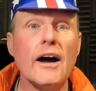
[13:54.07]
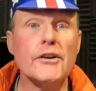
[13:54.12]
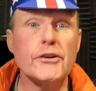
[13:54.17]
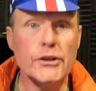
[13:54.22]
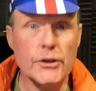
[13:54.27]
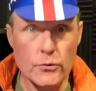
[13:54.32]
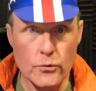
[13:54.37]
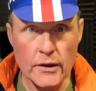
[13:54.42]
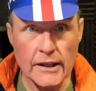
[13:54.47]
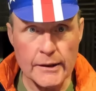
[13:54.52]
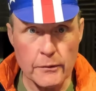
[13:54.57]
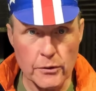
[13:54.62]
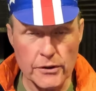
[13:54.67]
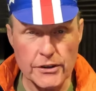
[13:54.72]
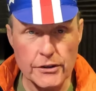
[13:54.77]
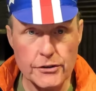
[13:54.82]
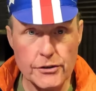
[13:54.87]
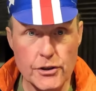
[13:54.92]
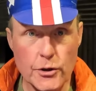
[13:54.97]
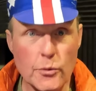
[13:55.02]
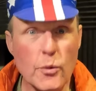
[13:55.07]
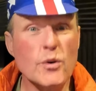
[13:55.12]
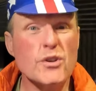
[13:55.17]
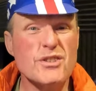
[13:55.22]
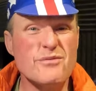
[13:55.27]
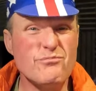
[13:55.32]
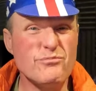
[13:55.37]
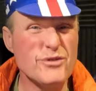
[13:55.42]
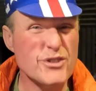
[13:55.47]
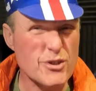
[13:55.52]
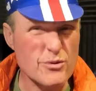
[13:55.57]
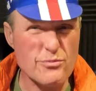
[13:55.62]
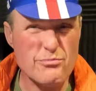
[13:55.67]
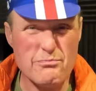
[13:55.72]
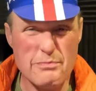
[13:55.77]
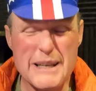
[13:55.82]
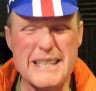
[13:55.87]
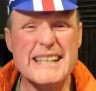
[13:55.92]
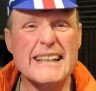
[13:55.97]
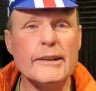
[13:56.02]
Do you want to
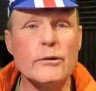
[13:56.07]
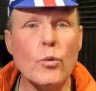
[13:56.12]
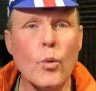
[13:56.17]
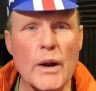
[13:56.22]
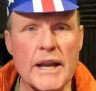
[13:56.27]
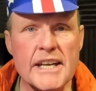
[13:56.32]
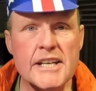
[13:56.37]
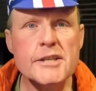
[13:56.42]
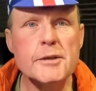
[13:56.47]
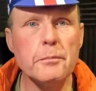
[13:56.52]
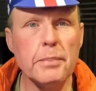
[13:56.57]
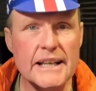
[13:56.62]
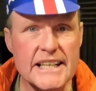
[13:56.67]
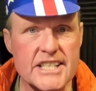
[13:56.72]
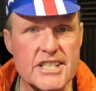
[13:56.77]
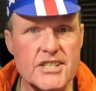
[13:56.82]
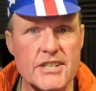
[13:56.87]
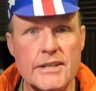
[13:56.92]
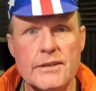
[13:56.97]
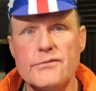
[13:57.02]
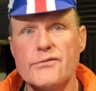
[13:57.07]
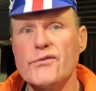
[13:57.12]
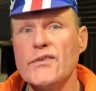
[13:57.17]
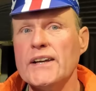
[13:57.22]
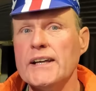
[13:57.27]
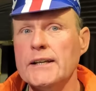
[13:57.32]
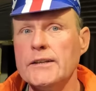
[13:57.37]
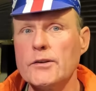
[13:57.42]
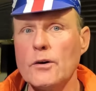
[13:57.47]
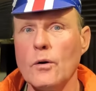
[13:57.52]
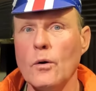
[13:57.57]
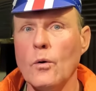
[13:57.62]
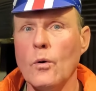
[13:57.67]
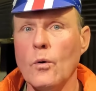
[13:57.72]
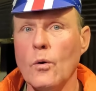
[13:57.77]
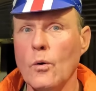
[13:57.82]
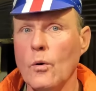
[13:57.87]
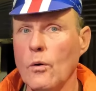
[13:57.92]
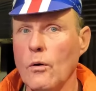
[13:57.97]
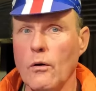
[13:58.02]
basically wind blister your feet
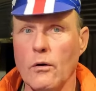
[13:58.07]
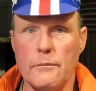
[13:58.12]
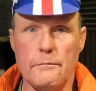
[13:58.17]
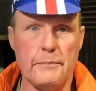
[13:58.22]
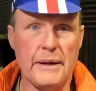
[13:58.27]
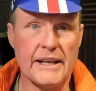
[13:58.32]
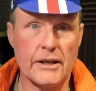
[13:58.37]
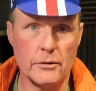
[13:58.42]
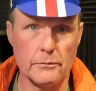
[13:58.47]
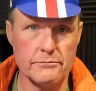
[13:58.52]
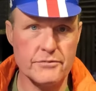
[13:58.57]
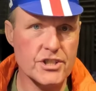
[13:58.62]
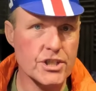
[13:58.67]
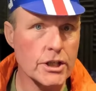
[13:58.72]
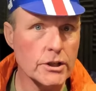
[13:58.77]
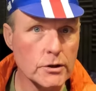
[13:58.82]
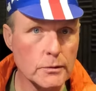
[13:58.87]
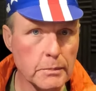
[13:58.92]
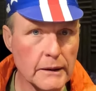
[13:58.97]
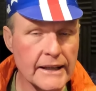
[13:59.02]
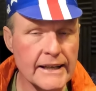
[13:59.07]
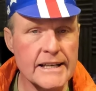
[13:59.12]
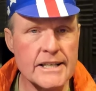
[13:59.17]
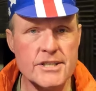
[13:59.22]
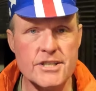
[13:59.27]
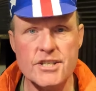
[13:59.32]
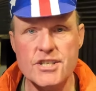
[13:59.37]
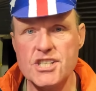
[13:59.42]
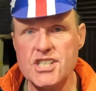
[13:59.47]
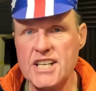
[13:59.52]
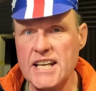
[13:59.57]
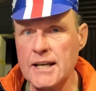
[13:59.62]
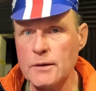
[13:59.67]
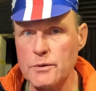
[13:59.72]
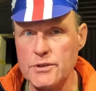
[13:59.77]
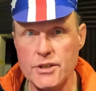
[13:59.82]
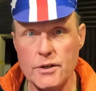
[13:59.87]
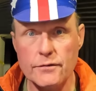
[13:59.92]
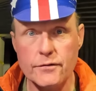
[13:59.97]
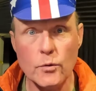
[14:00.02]
or pick up chilblains that stay
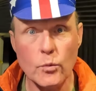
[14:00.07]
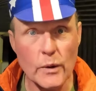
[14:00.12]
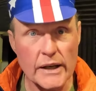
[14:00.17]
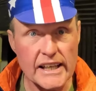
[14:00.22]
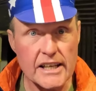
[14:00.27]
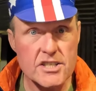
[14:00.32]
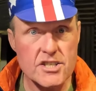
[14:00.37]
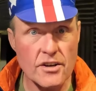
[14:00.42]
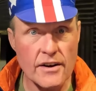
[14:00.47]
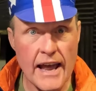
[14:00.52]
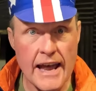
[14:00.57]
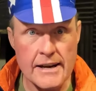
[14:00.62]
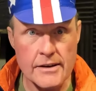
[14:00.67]
with you for weeks on